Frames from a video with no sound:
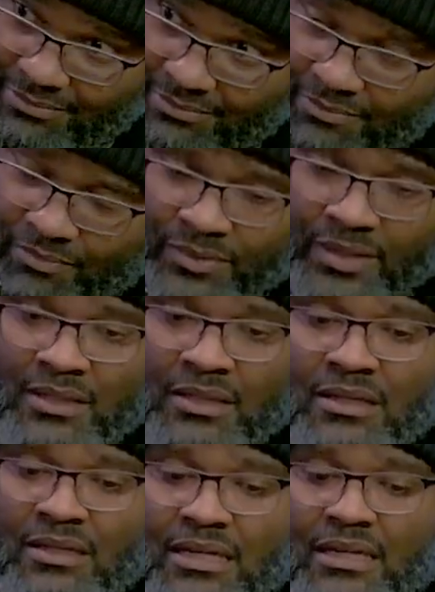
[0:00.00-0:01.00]
Mm-hmm.
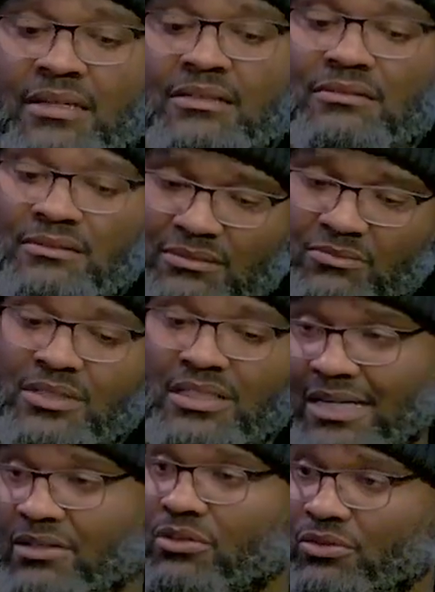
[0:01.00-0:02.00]
And we
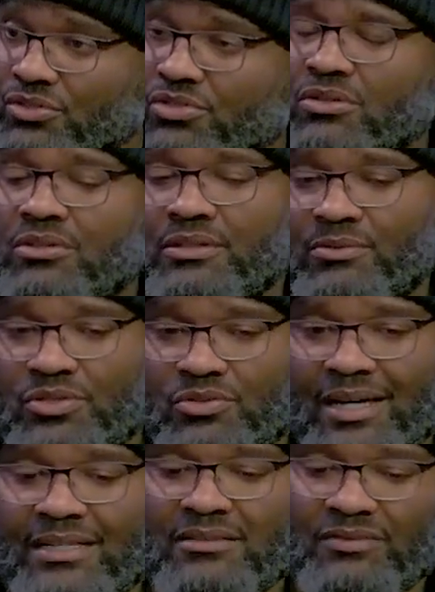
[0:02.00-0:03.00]
now know the story
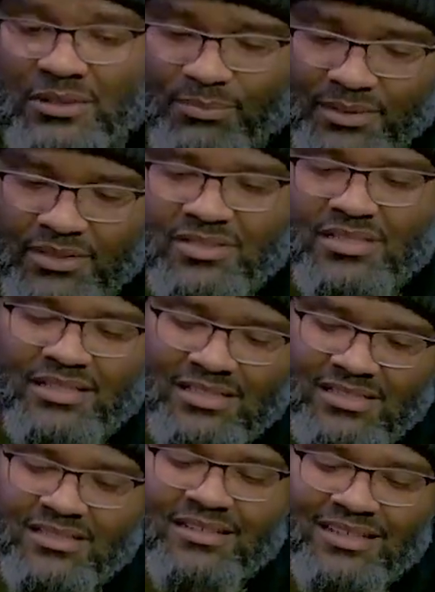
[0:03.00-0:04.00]
retroactively. Peter
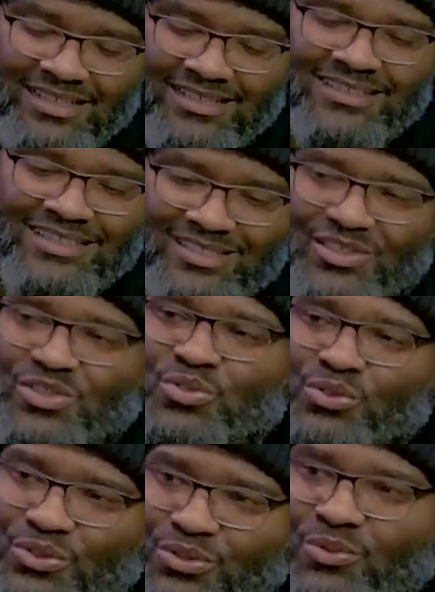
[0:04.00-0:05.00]
says, This is
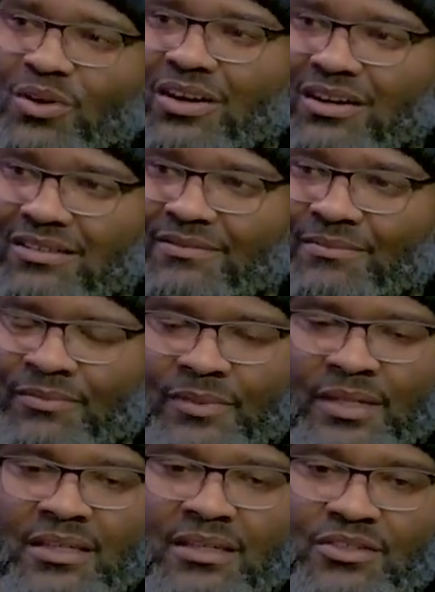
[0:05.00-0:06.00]
who you are. Mm
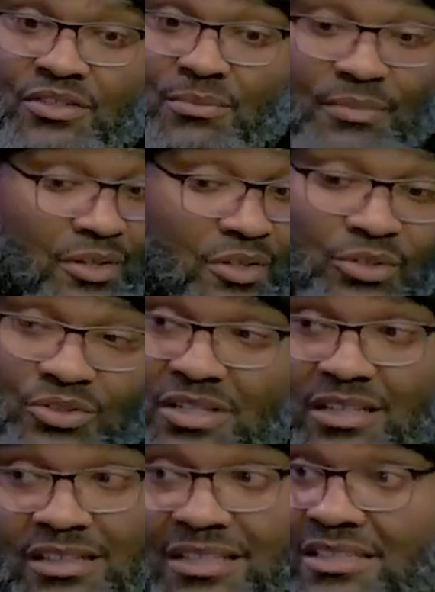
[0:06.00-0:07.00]
-hmm. The miracles are
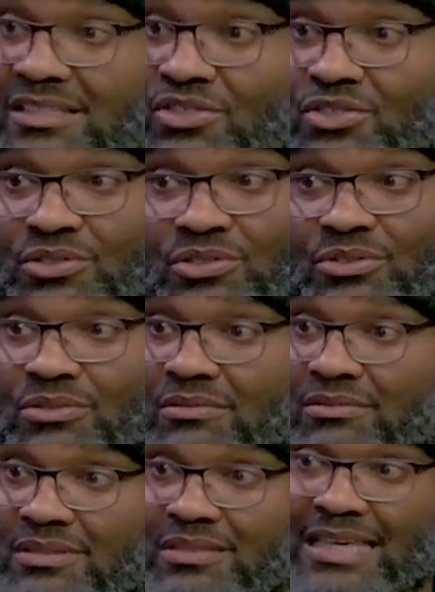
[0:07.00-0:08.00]
the things that you do,
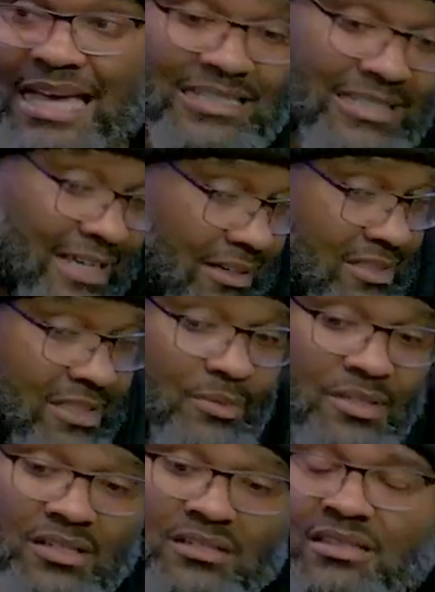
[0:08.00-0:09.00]
yeah. casting out
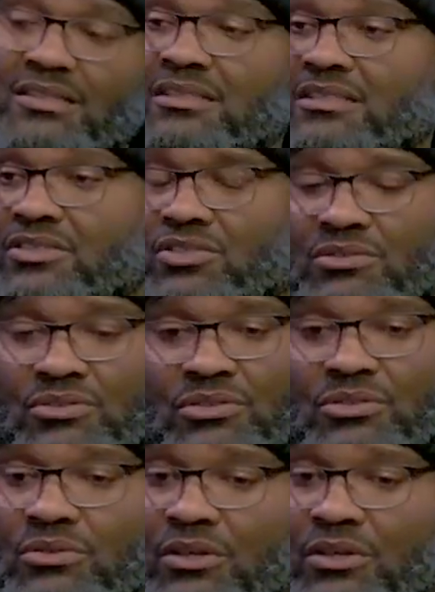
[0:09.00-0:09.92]
demons are the things that you do,